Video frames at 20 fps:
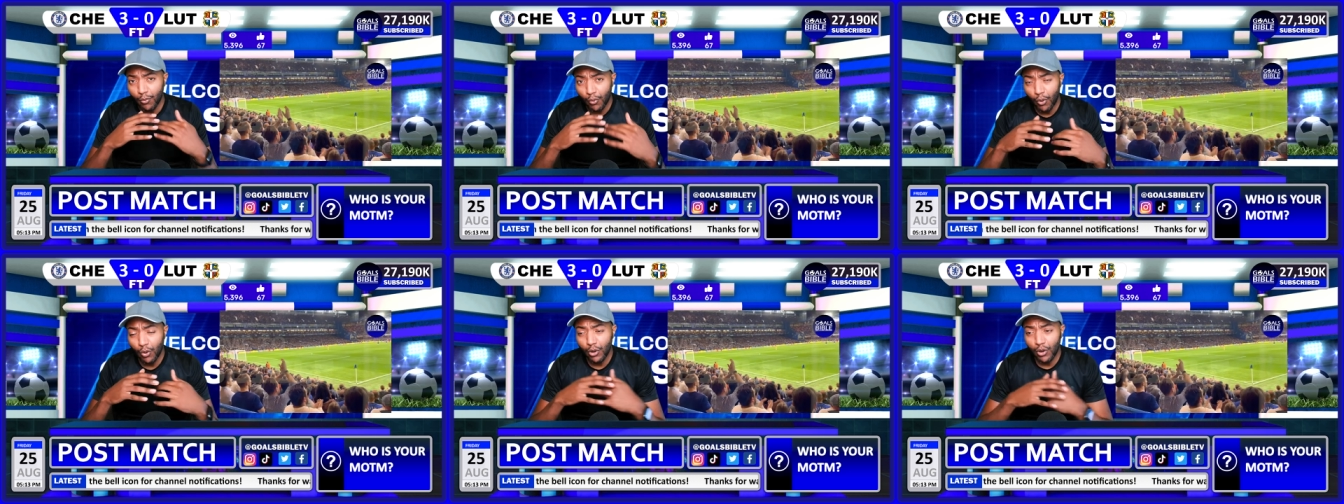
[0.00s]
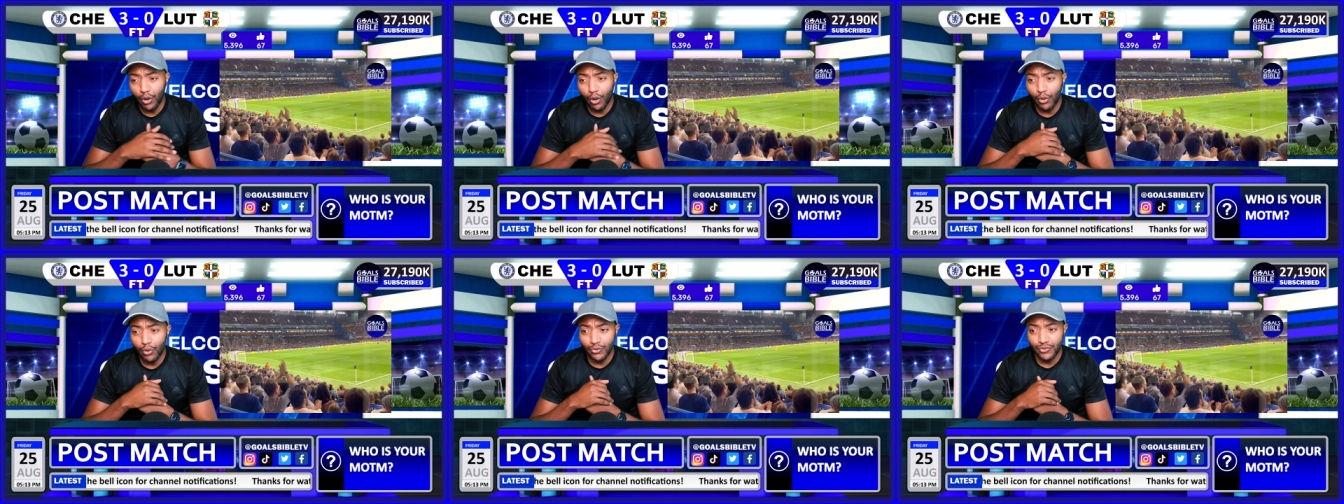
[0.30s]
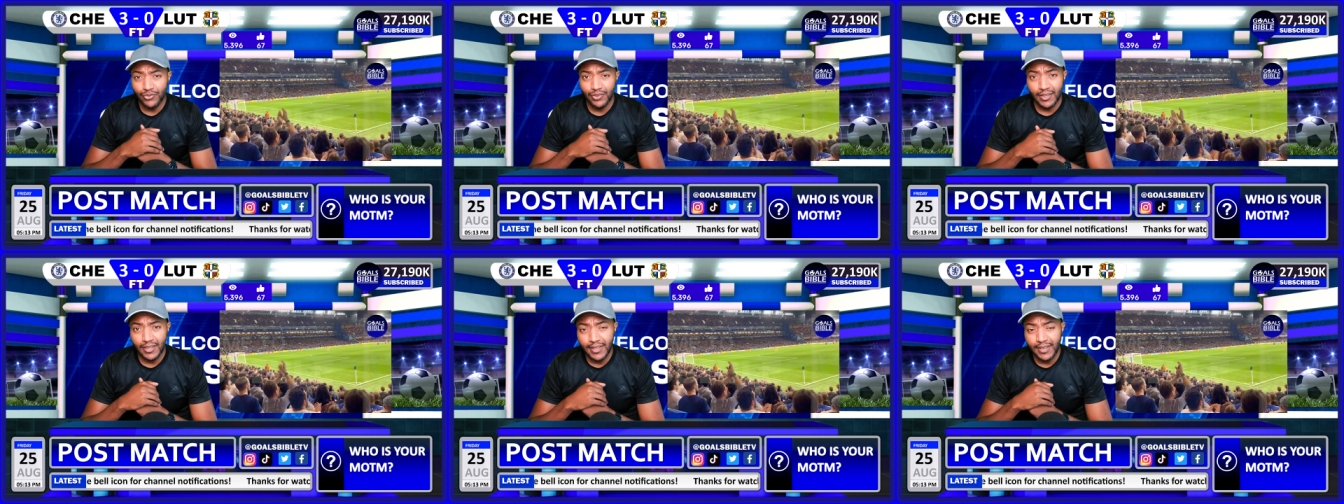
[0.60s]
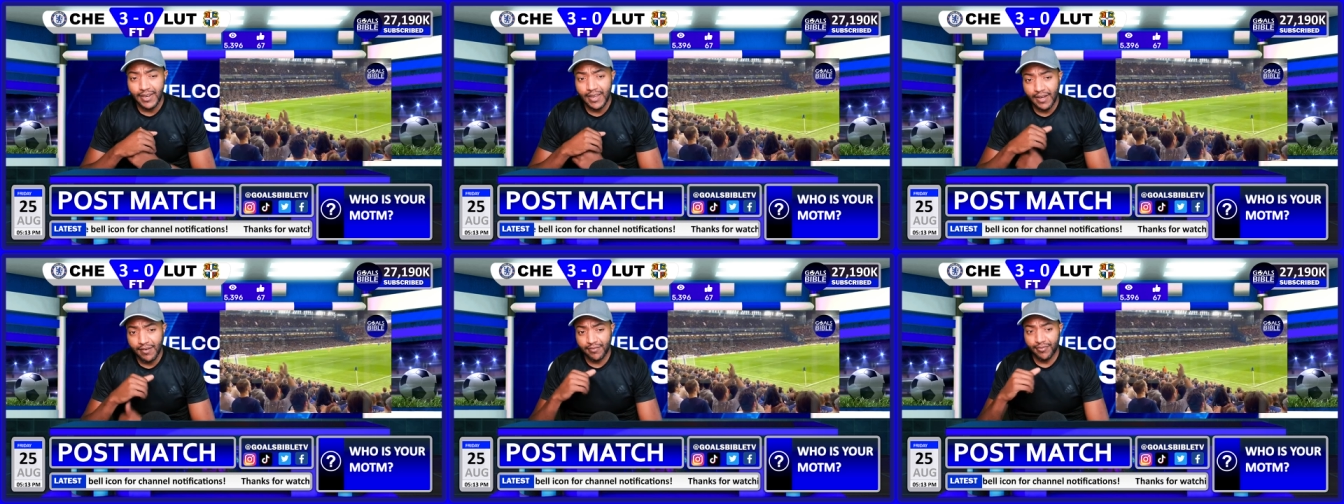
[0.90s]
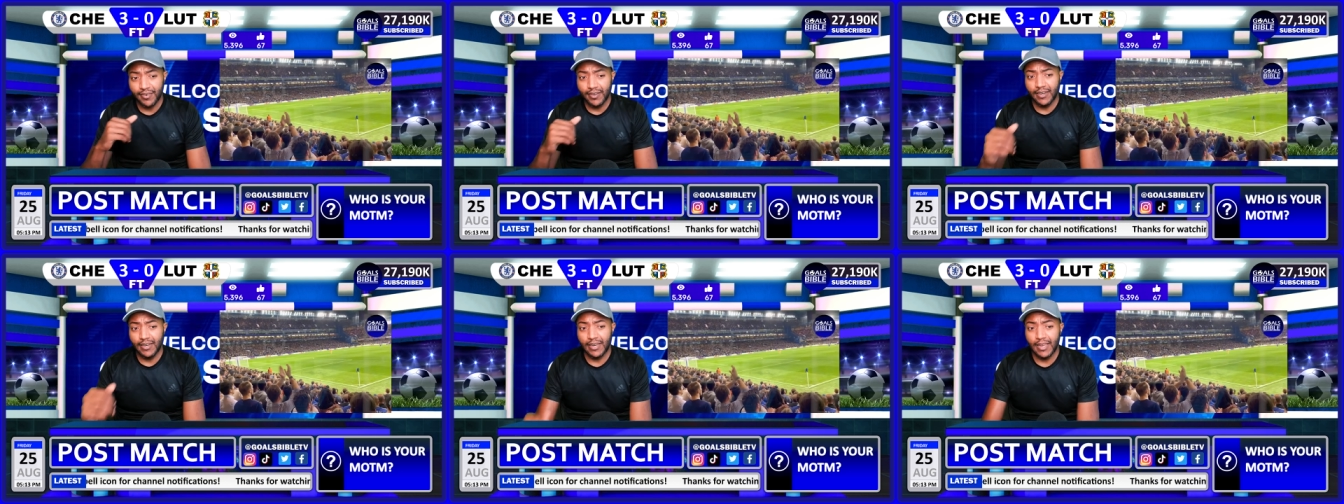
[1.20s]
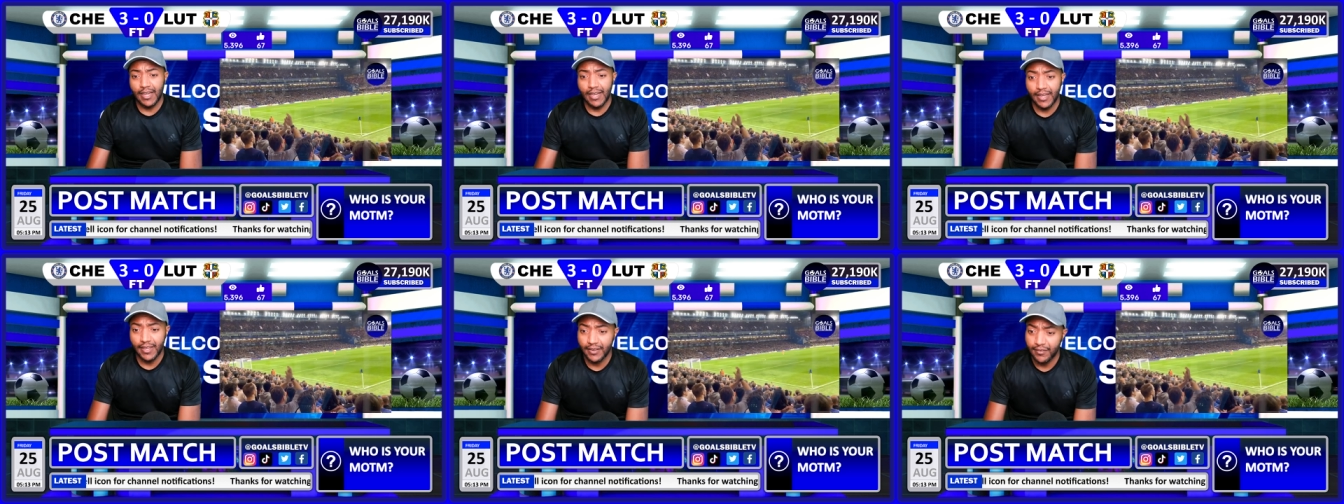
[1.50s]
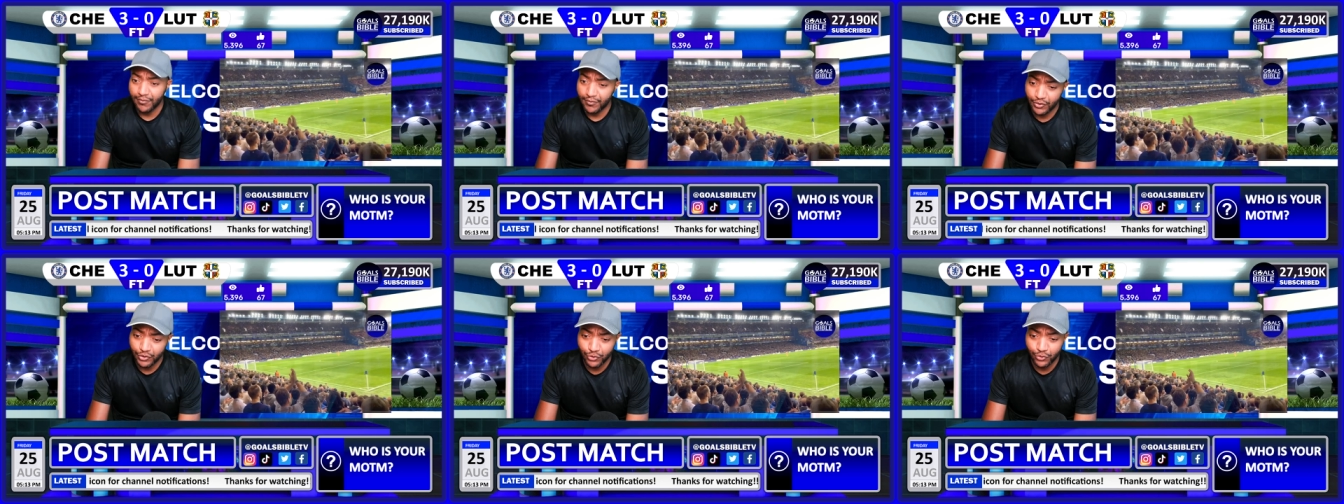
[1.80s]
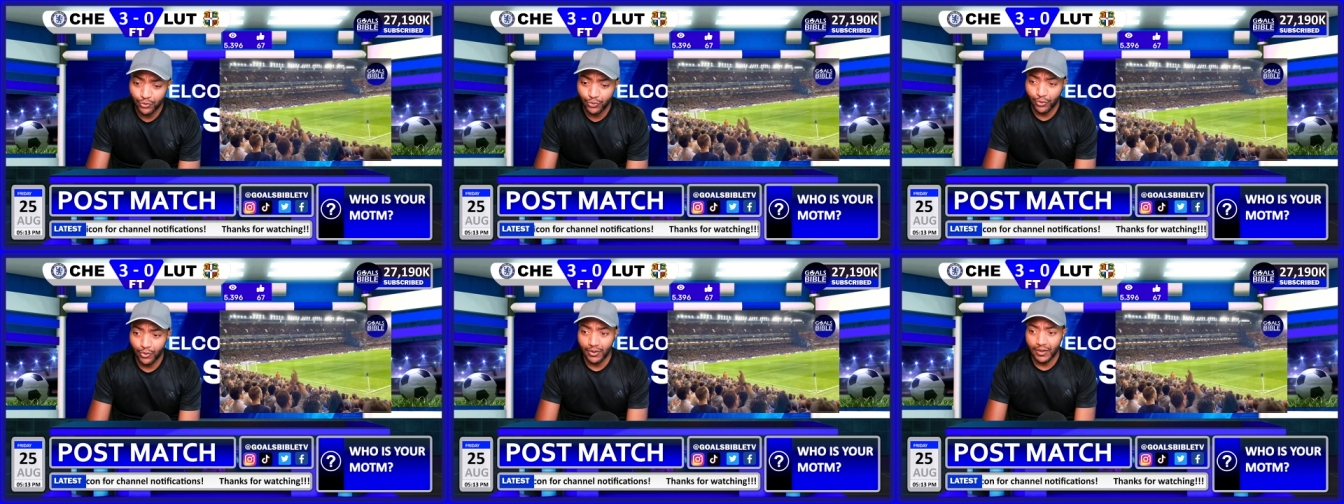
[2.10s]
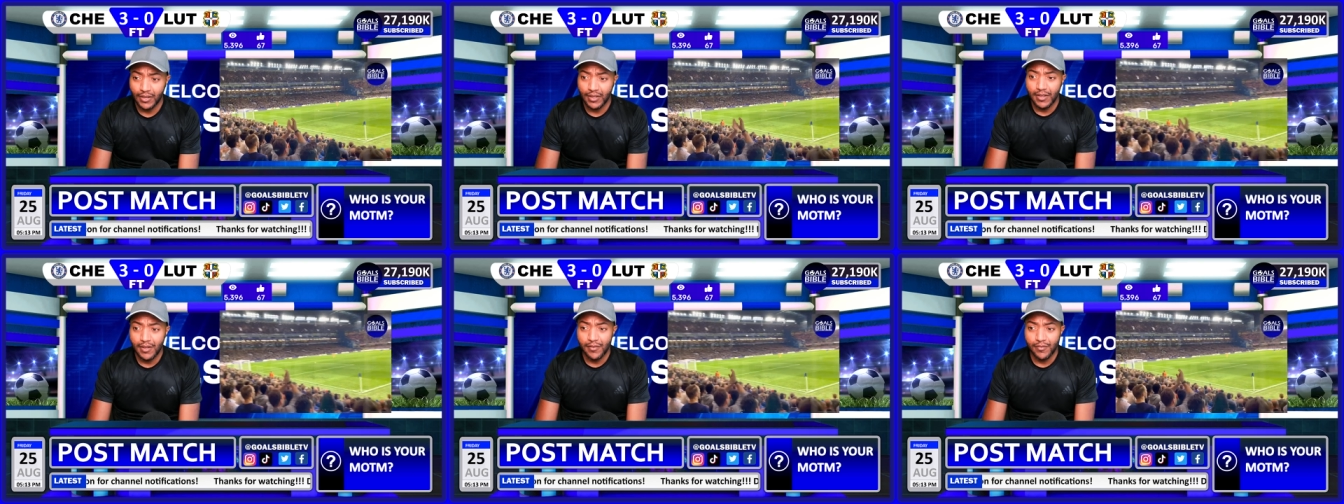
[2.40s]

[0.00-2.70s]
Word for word: more goals in that front line, for sure.